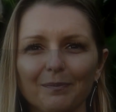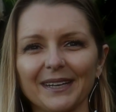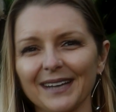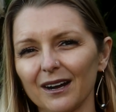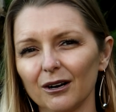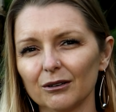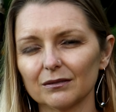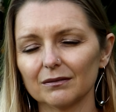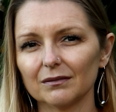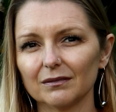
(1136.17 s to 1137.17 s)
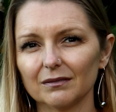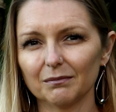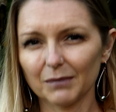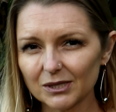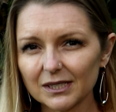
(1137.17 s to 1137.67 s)
By now,
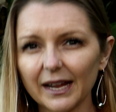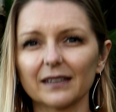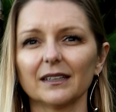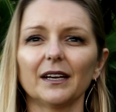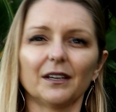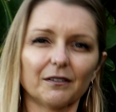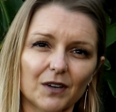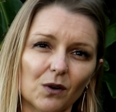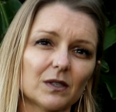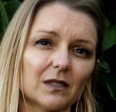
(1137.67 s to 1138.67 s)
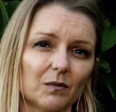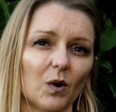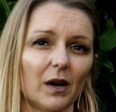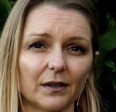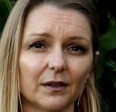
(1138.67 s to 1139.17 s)
most likely you've known
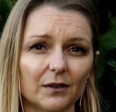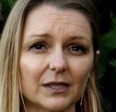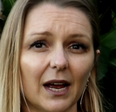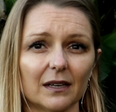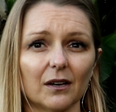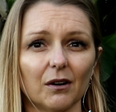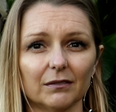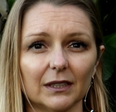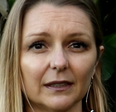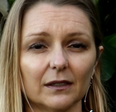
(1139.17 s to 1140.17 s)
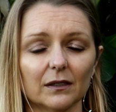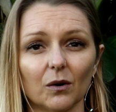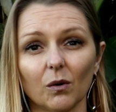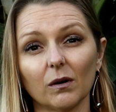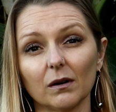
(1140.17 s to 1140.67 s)
someone who's had COVID
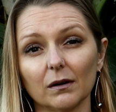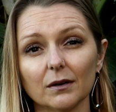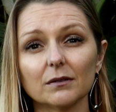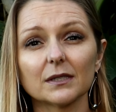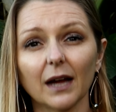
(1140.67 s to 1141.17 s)
or who's